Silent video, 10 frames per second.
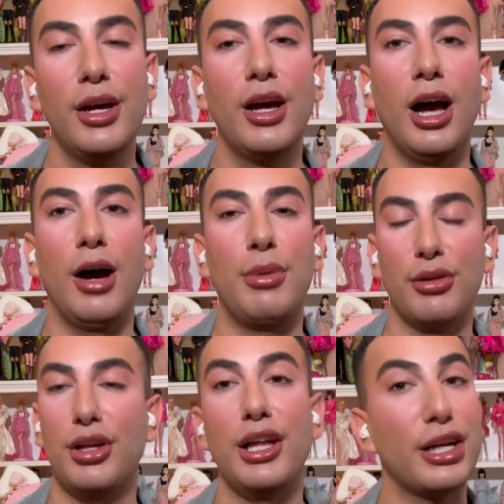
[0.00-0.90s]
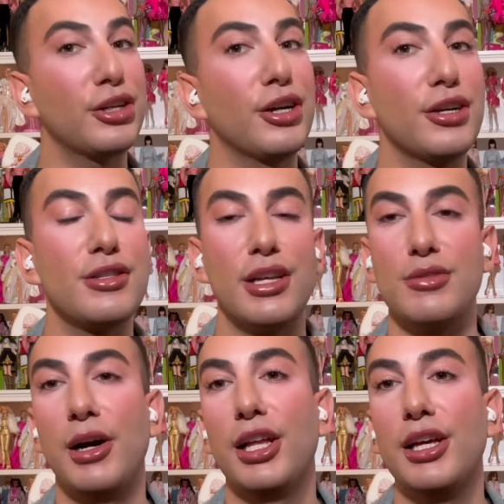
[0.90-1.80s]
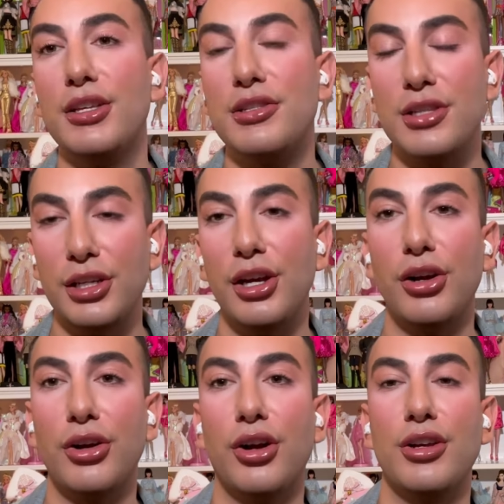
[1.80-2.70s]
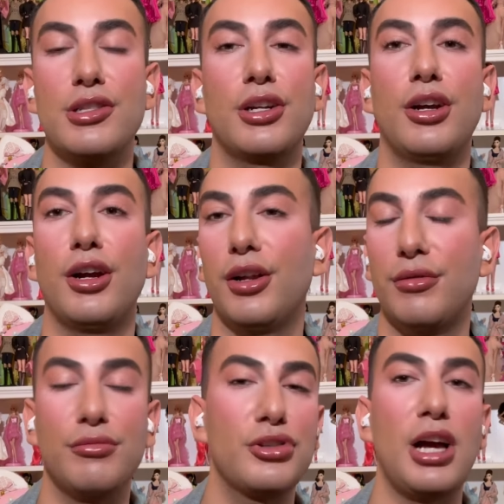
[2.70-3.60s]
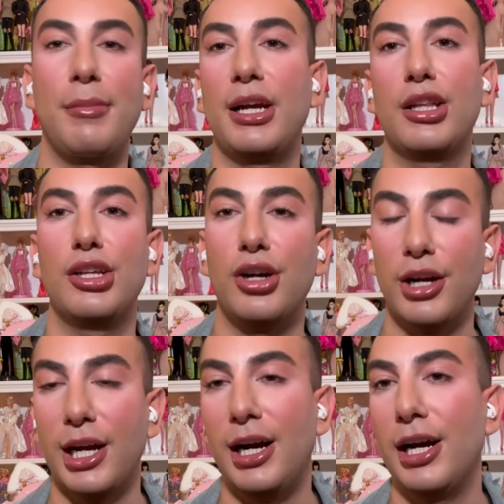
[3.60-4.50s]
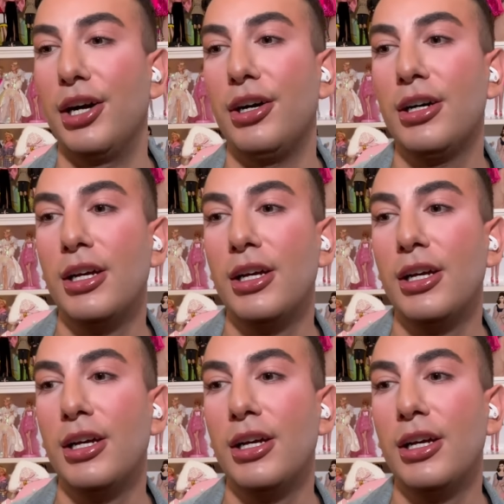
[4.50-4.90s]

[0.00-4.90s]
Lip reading: both collectors as well as young girls that are shopping in the Target aisle.